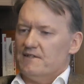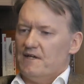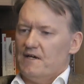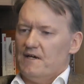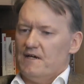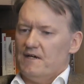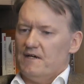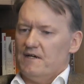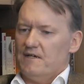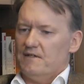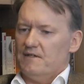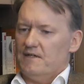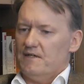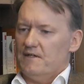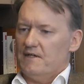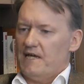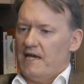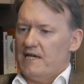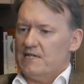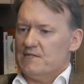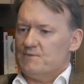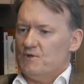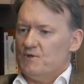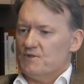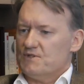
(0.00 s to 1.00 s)

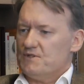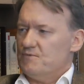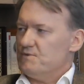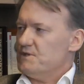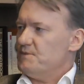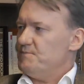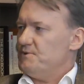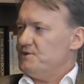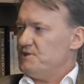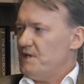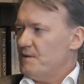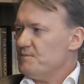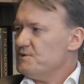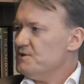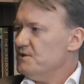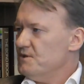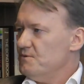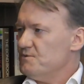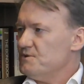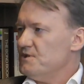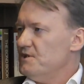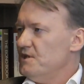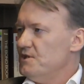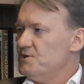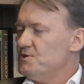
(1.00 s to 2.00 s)
HBOS, there was a perception there
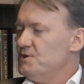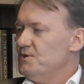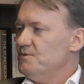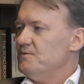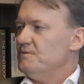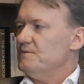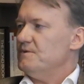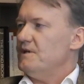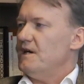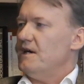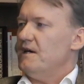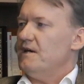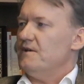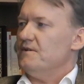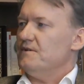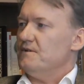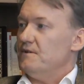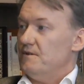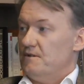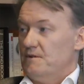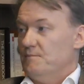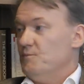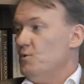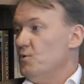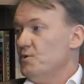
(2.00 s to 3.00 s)
was an issue, and
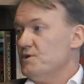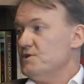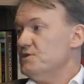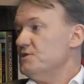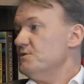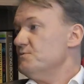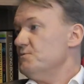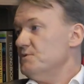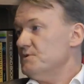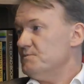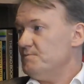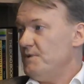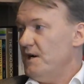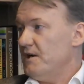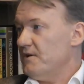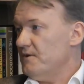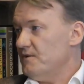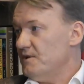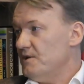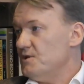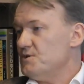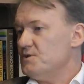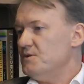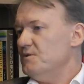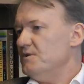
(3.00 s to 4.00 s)
the mortgages was part of
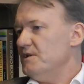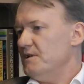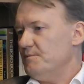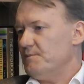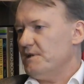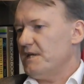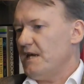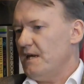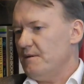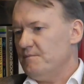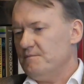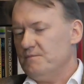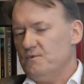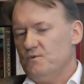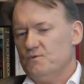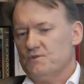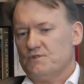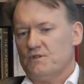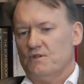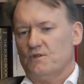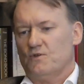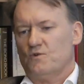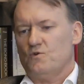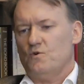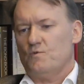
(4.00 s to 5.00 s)
the issue, and it became
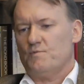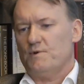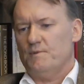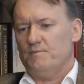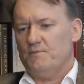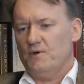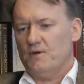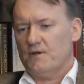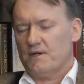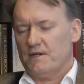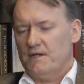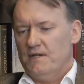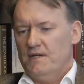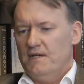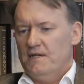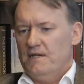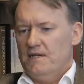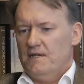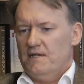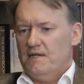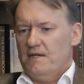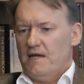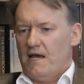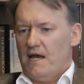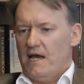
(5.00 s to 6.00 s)
also the corporate book.
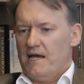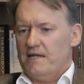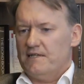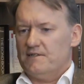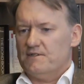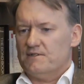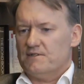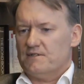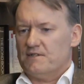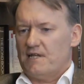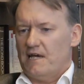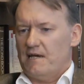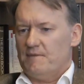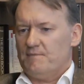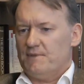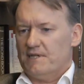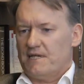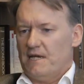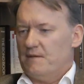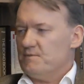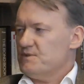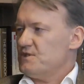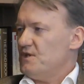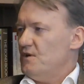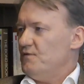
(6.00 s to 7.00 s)
And that
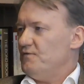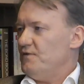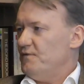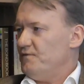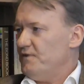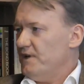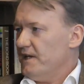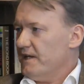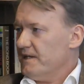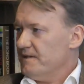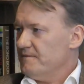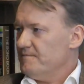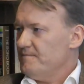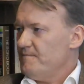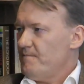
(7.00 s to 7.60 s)
became self-fulfilling.